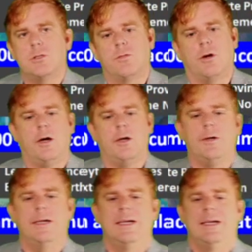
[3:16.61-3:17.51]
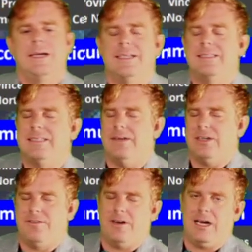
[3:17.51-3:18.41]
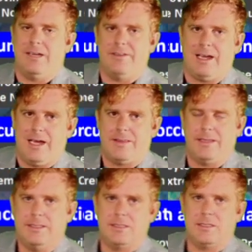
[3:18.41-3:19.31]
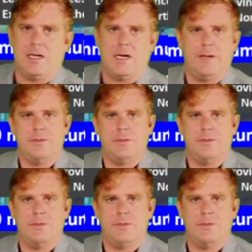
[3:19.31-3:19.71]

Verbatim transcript: over 175 at this time.